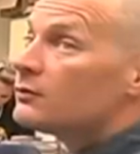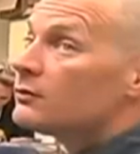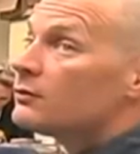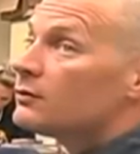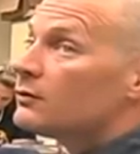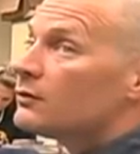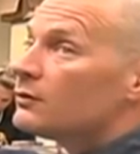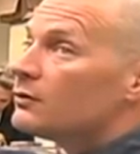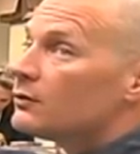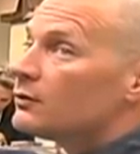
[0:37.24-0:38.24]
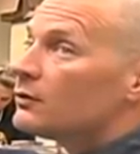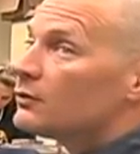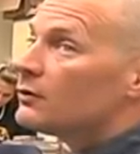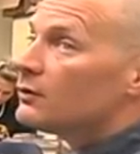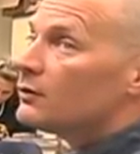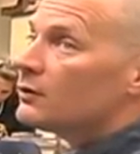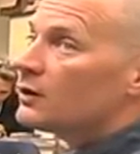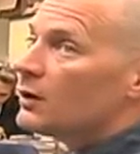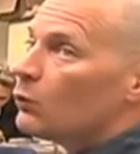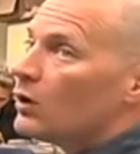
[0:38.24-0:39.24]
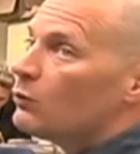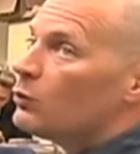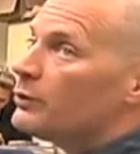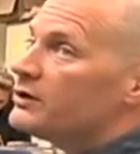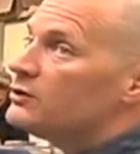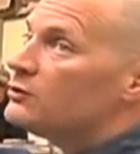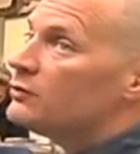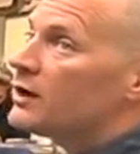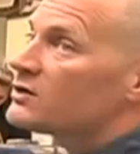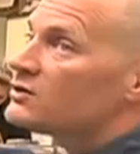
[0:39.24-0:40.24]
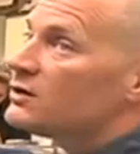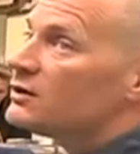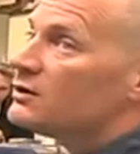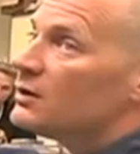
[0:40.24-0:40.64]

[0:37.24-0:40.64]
naturally into teaching math. And then Krows has his own